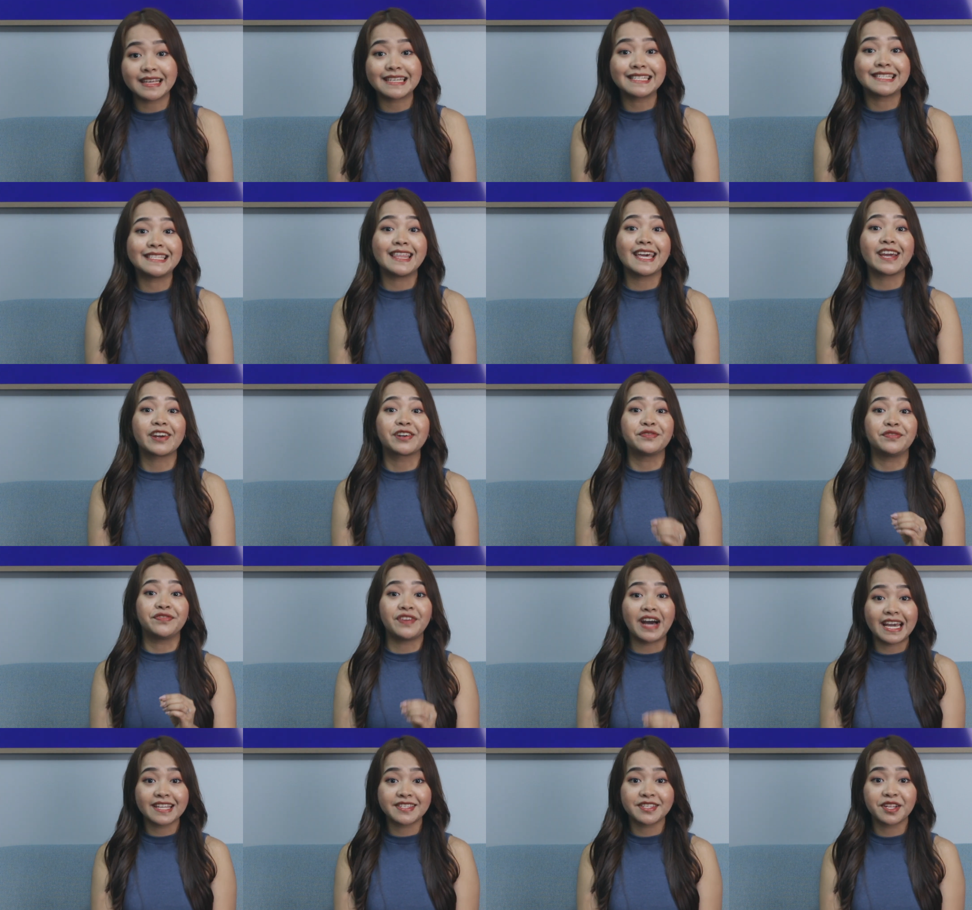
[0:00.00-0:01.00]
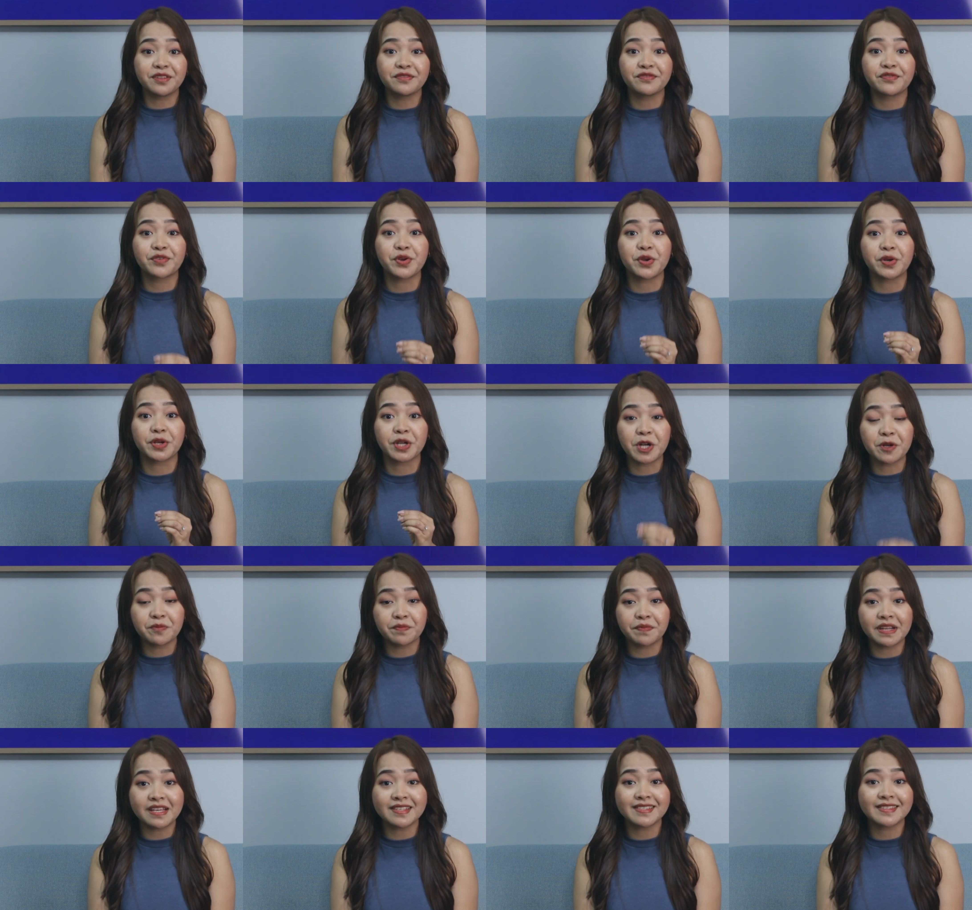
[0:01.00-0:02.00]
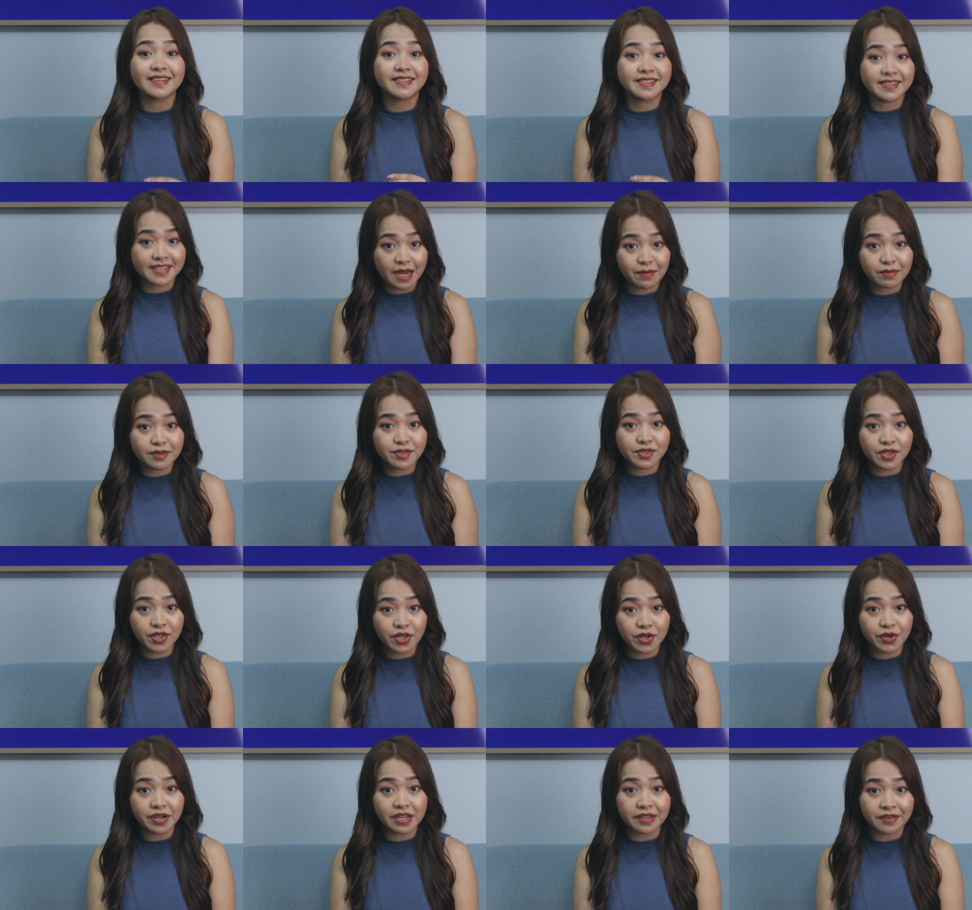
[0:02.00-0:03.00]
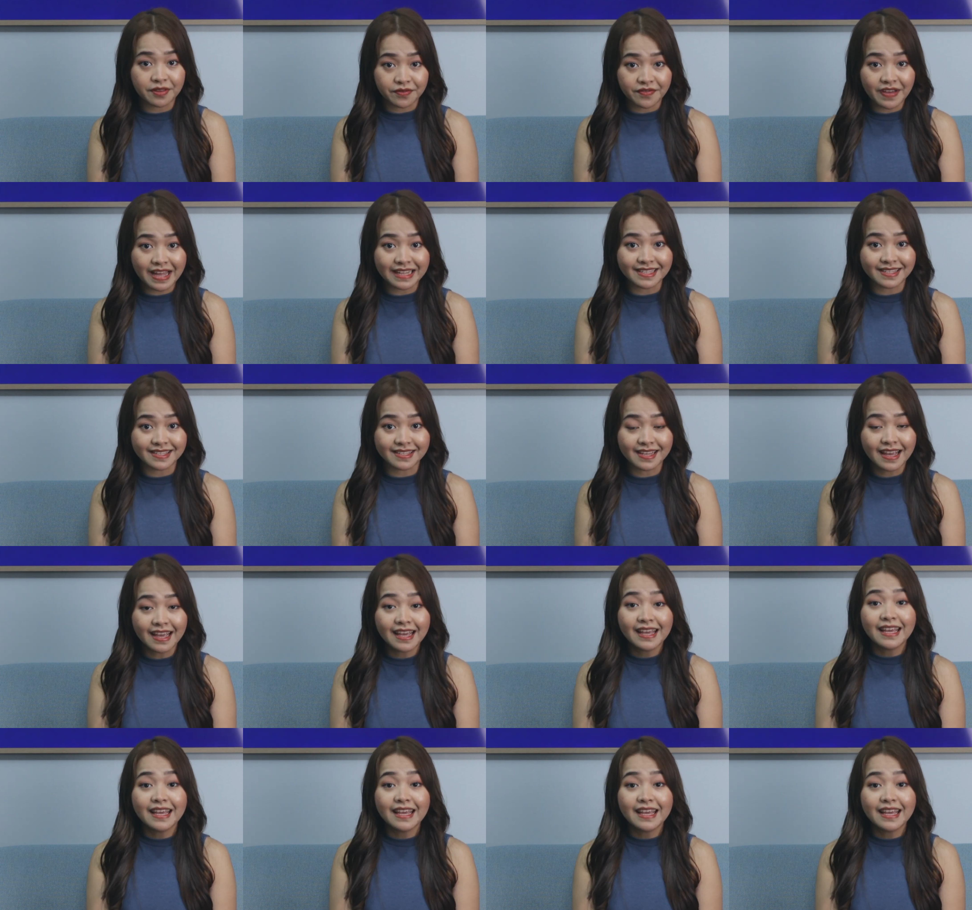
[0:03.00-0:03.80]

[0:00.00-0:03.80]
as they are vital for your company's cybersecurity defense.